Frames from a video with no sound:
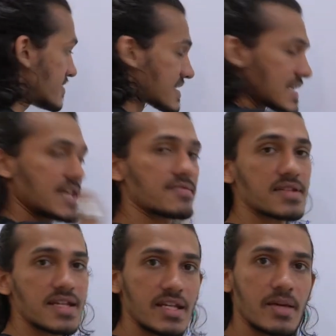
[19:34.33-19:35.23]
relieves the
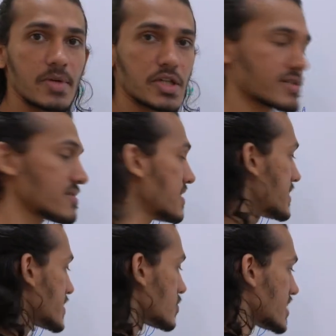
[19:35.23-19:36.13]
inhibition
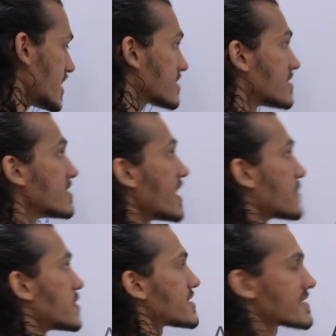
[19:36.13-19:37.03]
so that
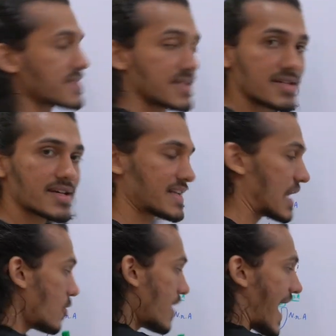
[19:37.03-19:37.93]
apneustic center can
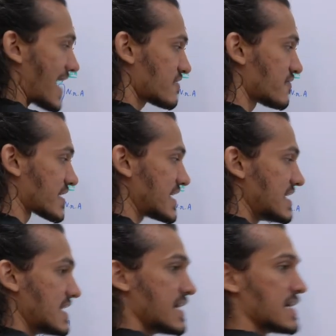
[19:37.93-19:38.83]
now act
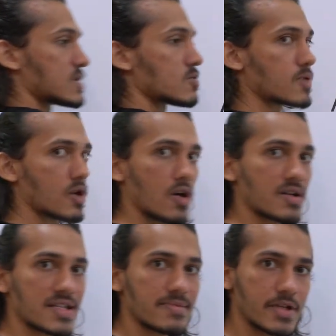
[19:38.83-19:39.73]
freely to prolong
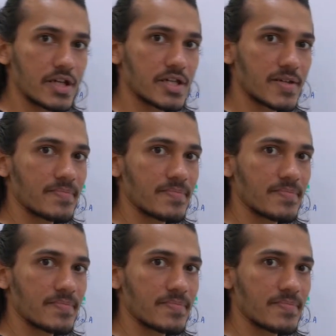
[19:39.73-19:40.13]
respiration.